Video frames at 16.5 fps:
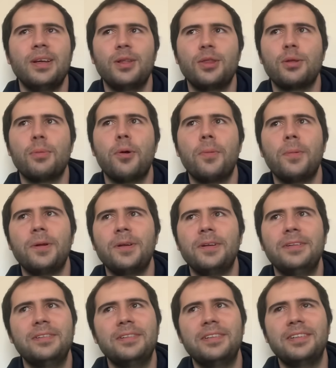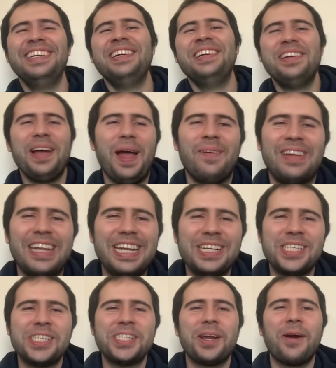at the moment. I'm getting
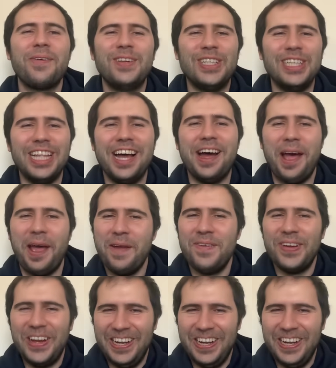starved alive.